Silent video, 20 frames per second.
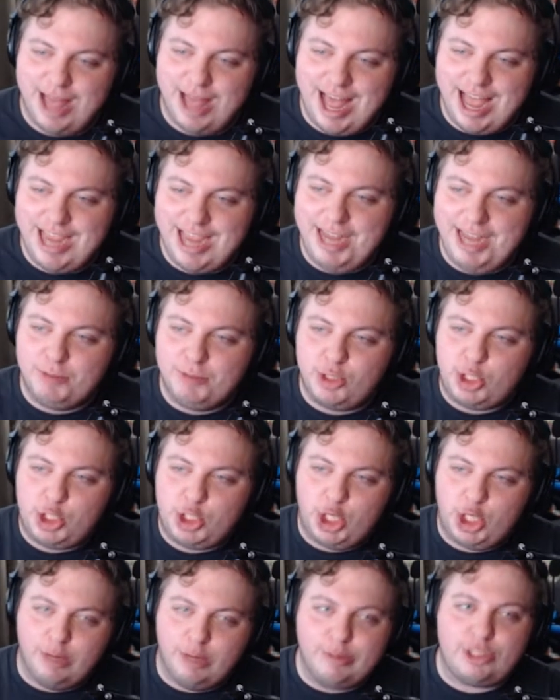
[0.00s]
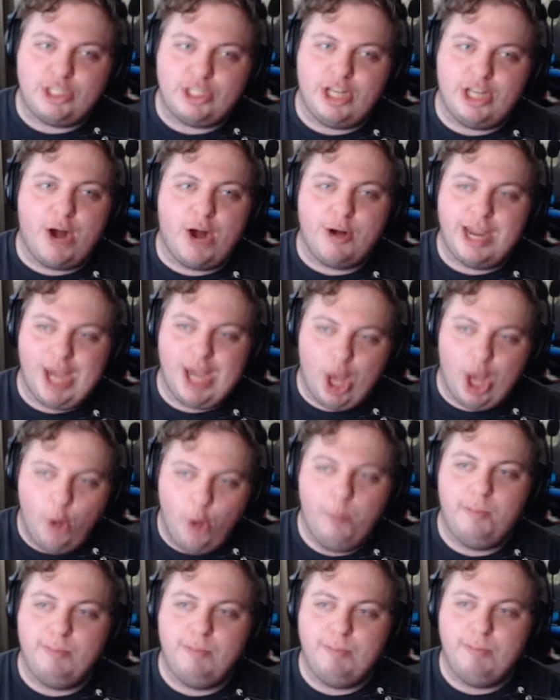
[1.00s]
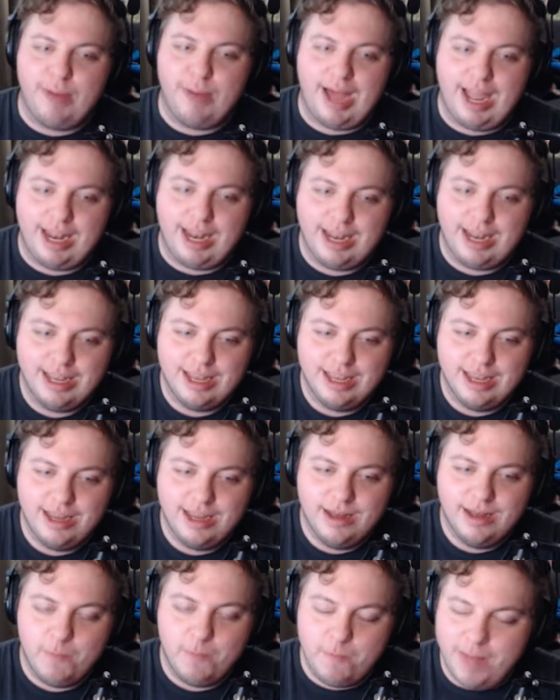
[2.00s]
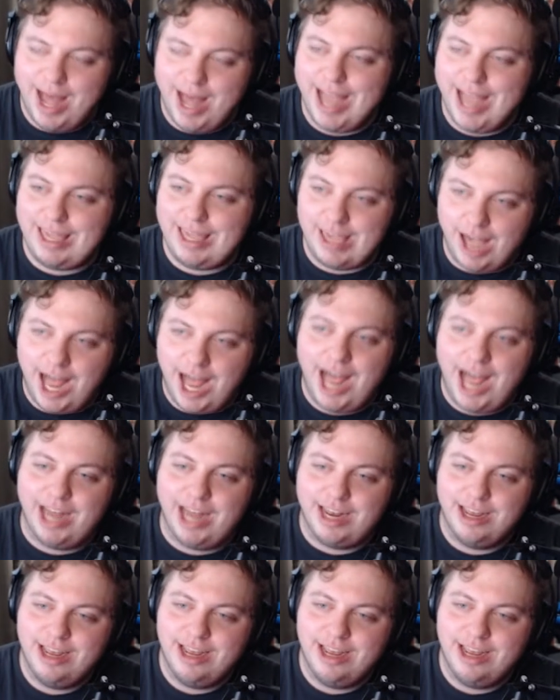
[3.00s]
I am so sorry, Hope, but my God.